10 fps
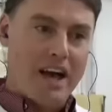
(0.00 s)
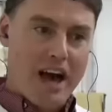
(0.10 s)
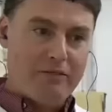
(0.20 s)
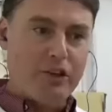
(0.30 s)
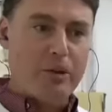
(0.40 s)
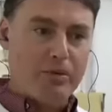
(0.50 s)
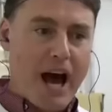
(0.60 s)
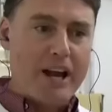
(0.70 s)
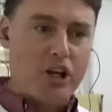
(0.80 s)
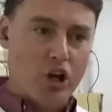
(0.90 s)
After the
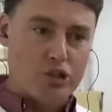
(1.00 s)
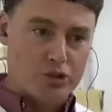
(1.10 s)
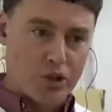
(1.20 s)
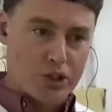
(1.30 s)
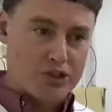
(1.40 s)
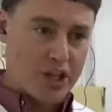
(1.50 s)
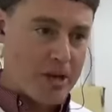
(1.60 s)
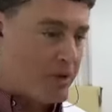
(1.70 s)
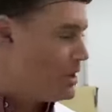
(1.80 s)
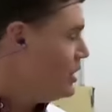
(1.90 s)
product goes through the
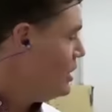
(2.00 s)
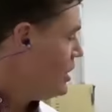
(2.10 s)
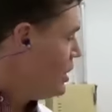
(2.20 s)
steamer,